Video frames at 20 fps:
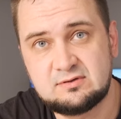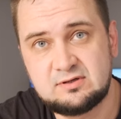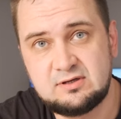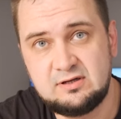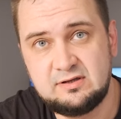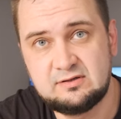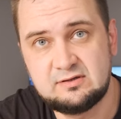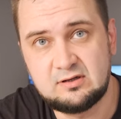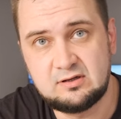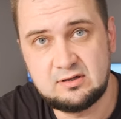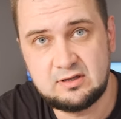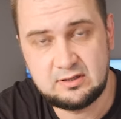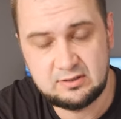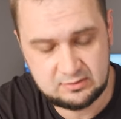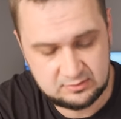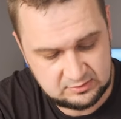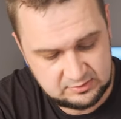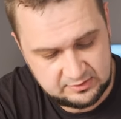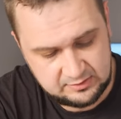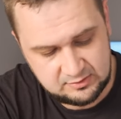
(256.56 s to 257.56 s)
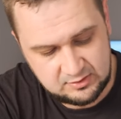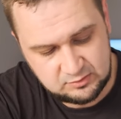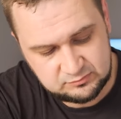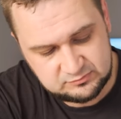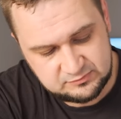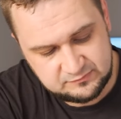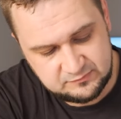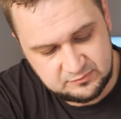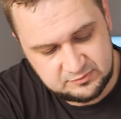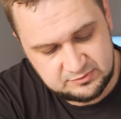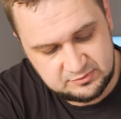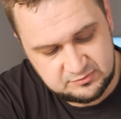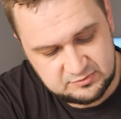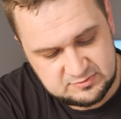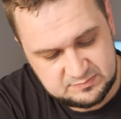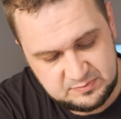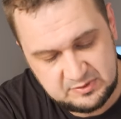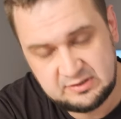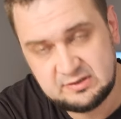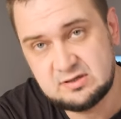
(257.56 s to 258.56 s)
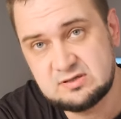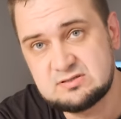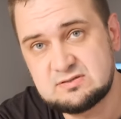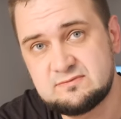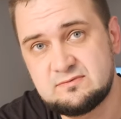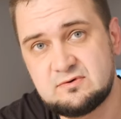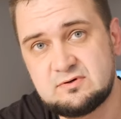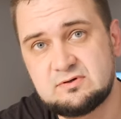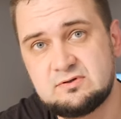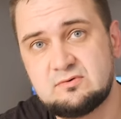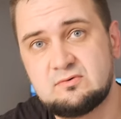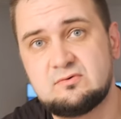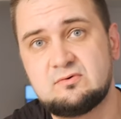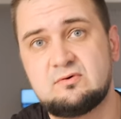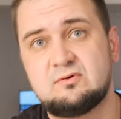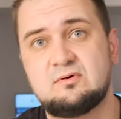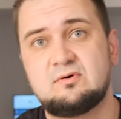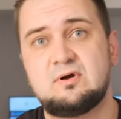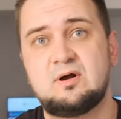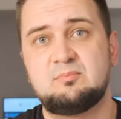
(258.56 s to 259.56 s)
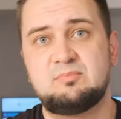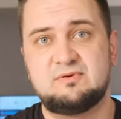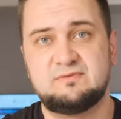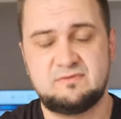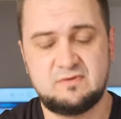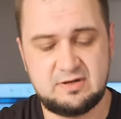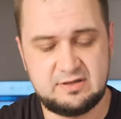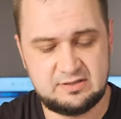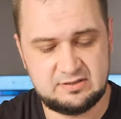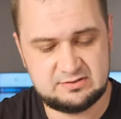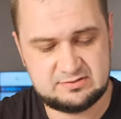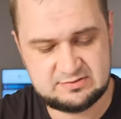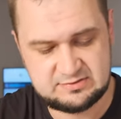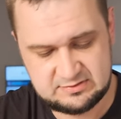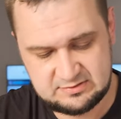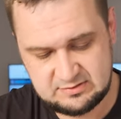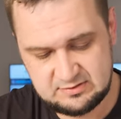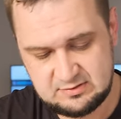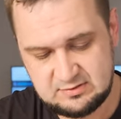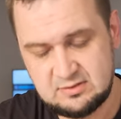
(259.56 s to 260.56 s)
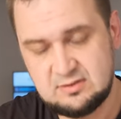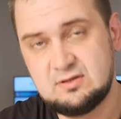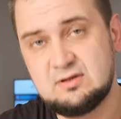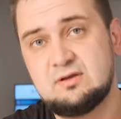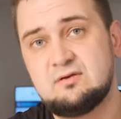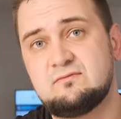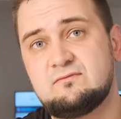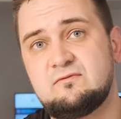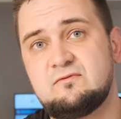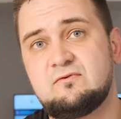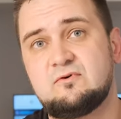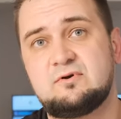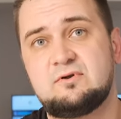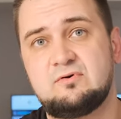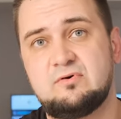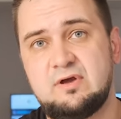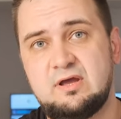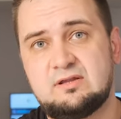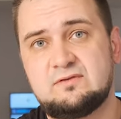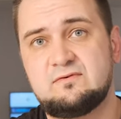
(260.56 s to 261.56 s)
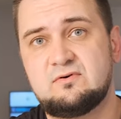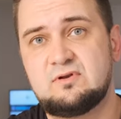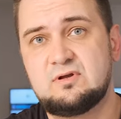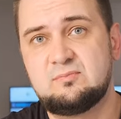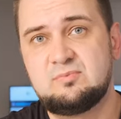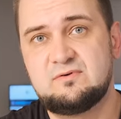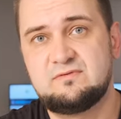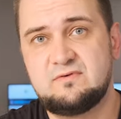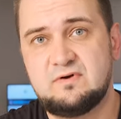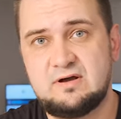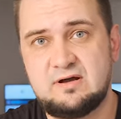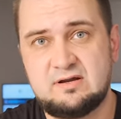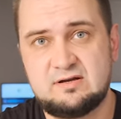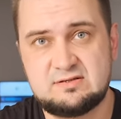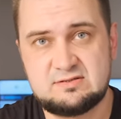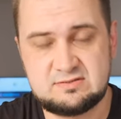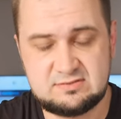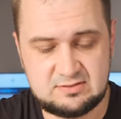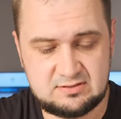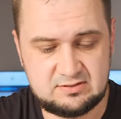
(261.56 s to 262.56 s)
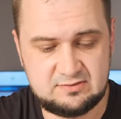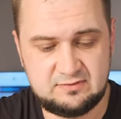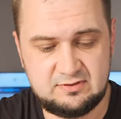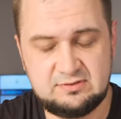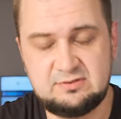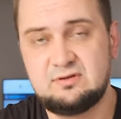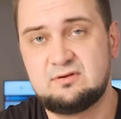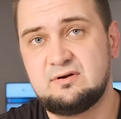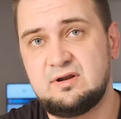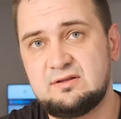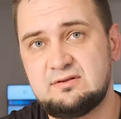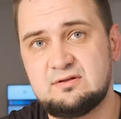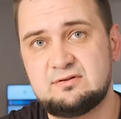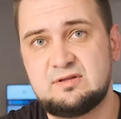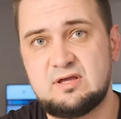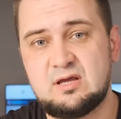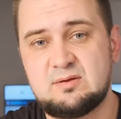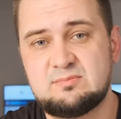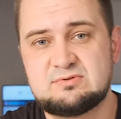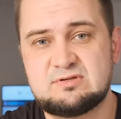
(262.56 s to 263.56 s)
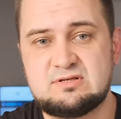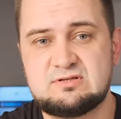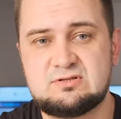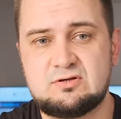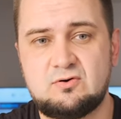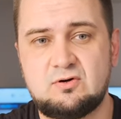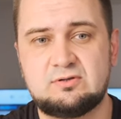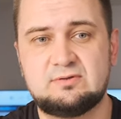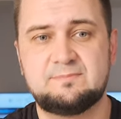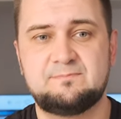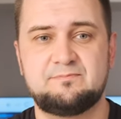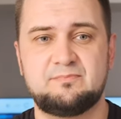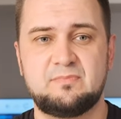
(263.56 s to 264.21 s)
cleaner line out for your speakers, for your amplifiers, for your headphone amplifiers, integrated amps, and so on.